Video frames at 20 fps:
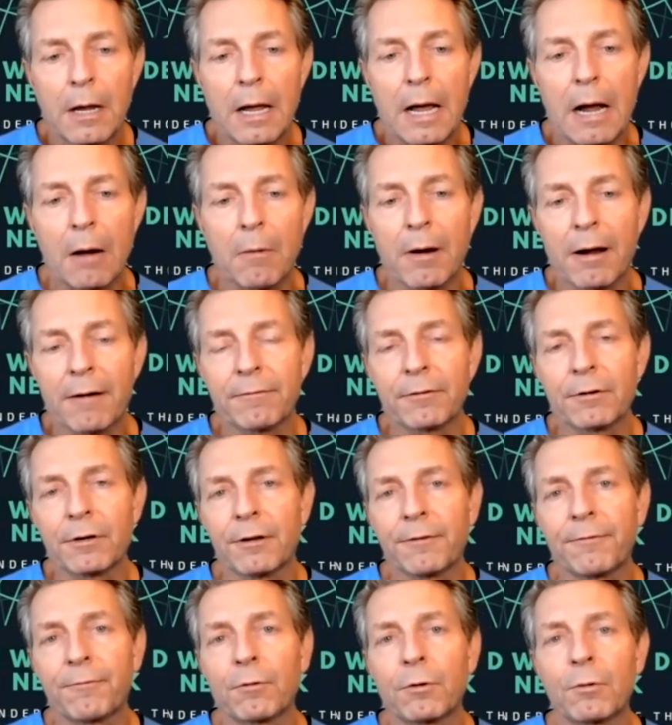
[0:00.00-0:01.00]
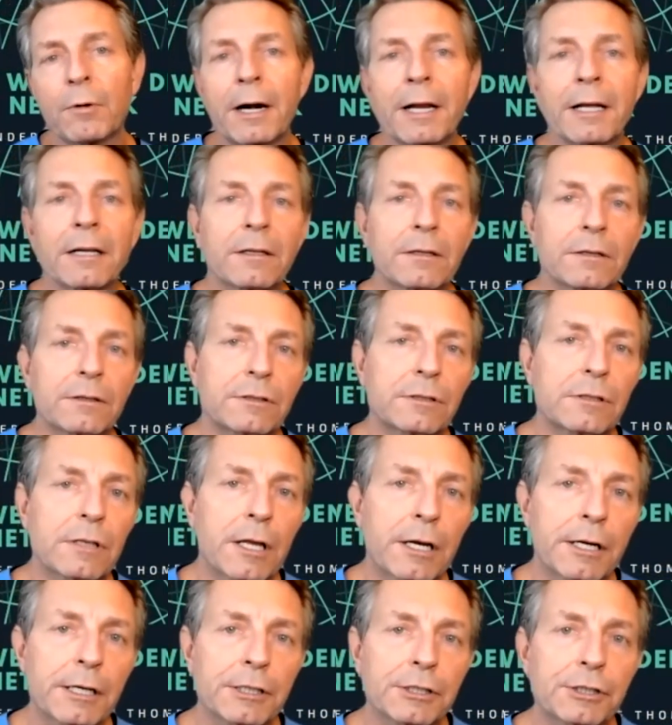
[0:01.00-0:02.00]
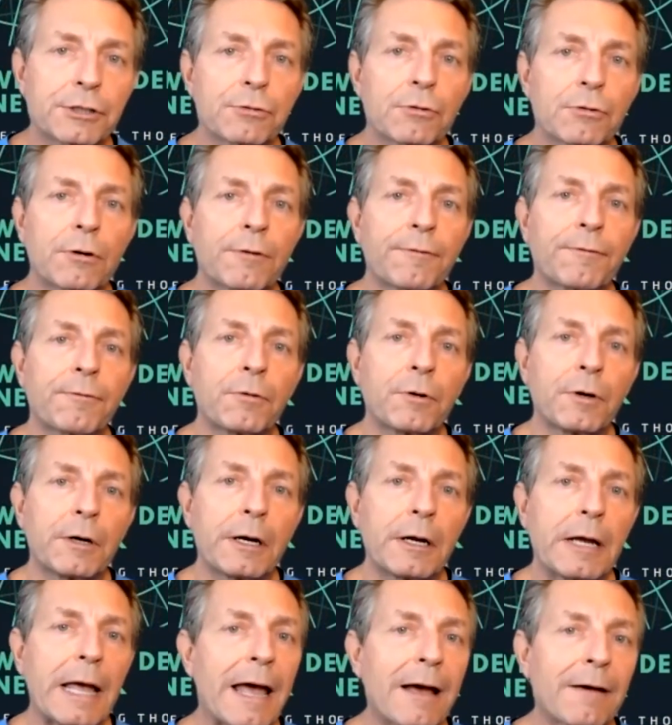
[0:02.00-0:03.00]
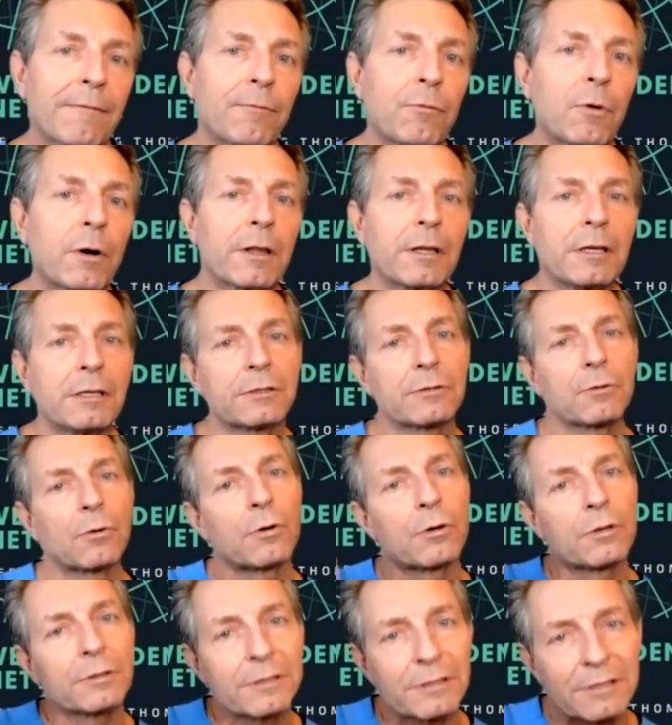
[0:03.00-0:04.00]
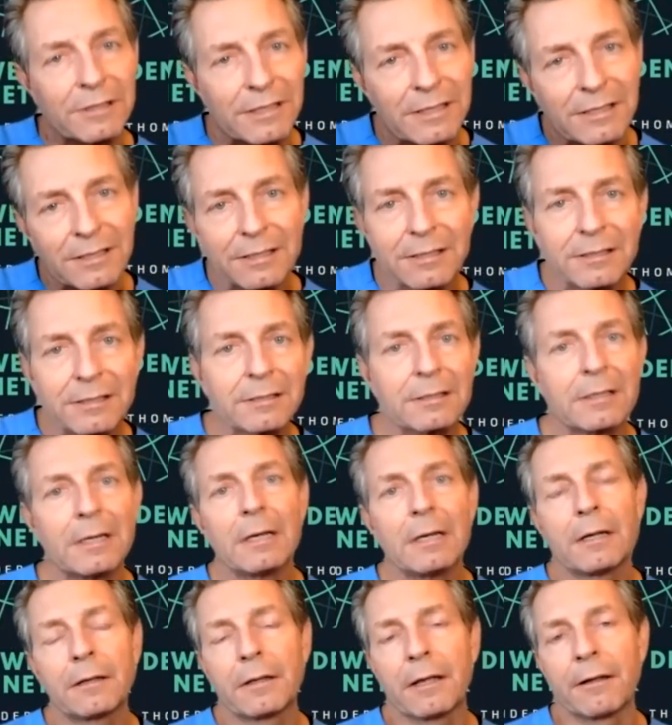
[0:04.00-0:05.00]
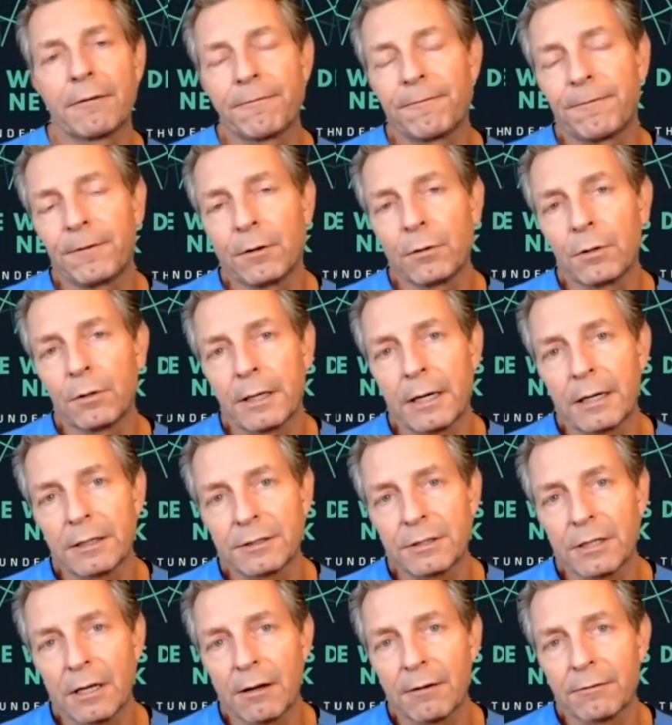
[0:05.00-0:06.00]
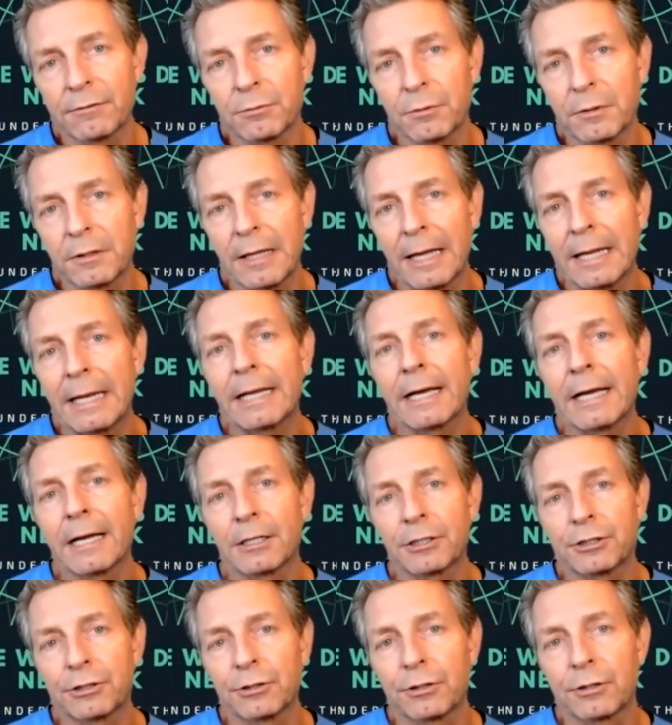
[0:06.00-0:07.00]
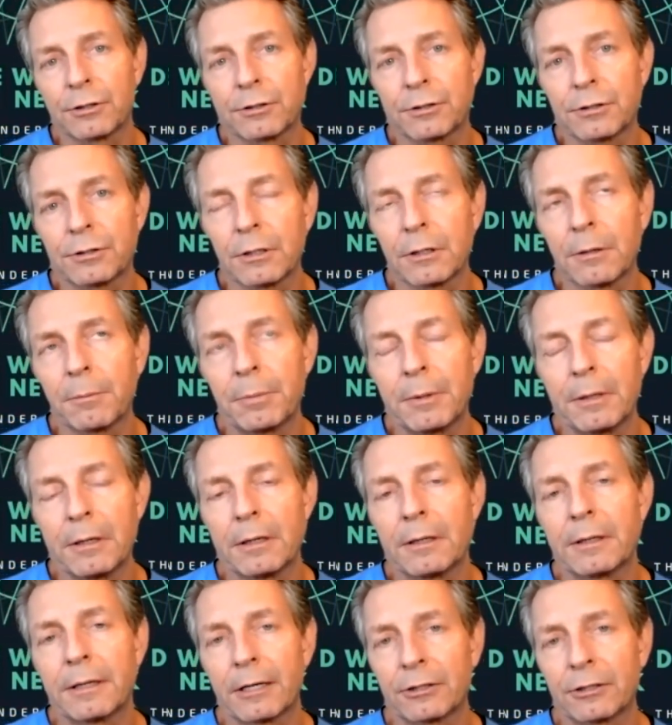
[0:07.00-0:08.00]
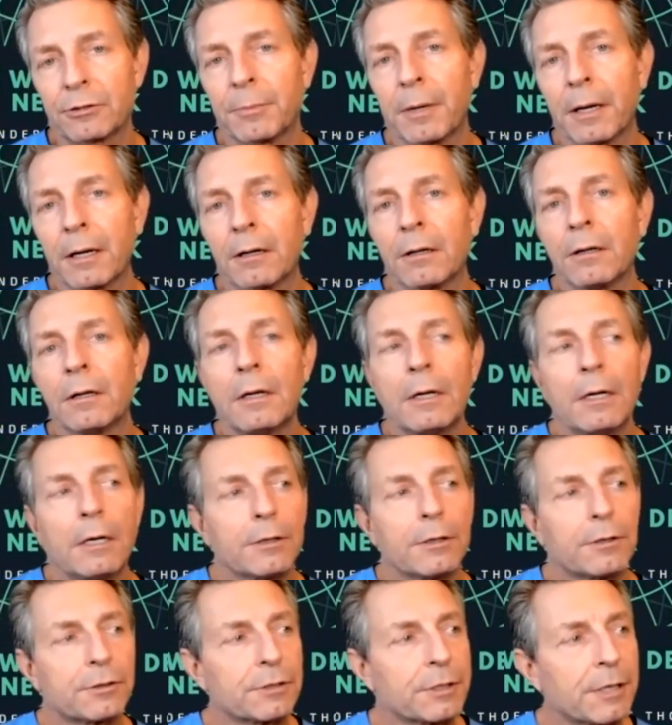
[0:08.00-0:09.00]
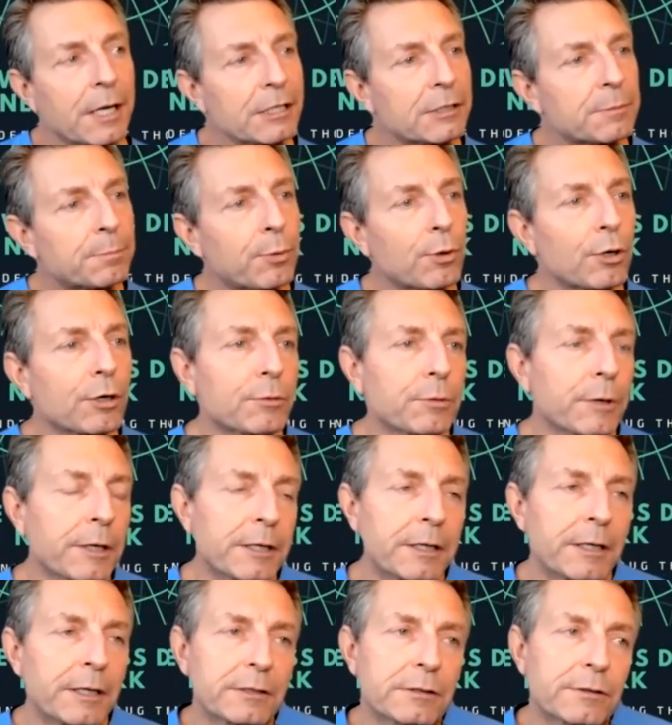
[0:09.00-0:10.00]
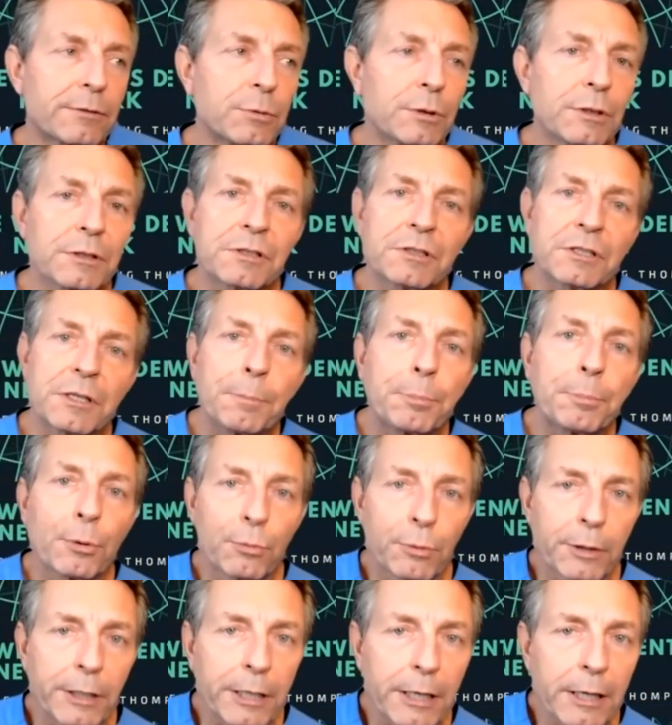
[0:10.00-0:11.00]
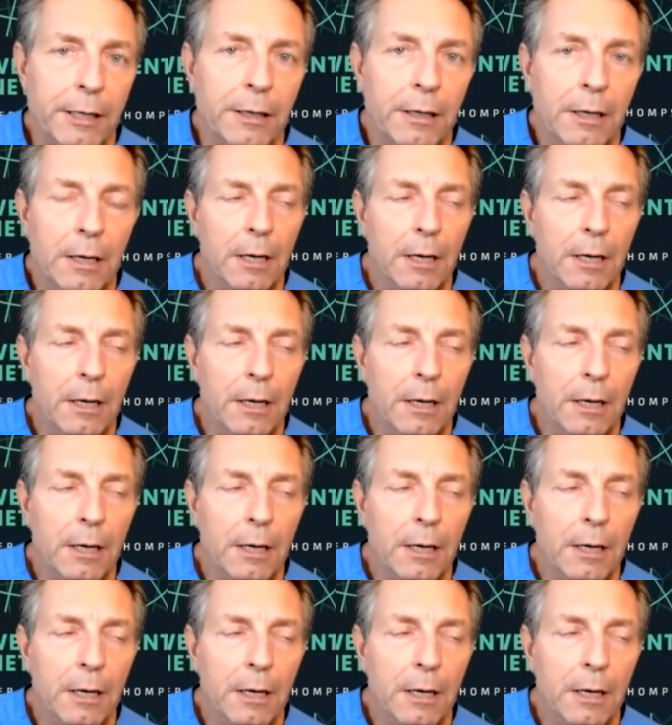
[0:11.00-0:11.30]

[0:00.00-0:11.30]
However, if we're running a little sluggish or if we have one of these oral diseases, then fueling ourselves with any kind of sugar is going to be detrimental. There's a nice book written. It's a real simple read.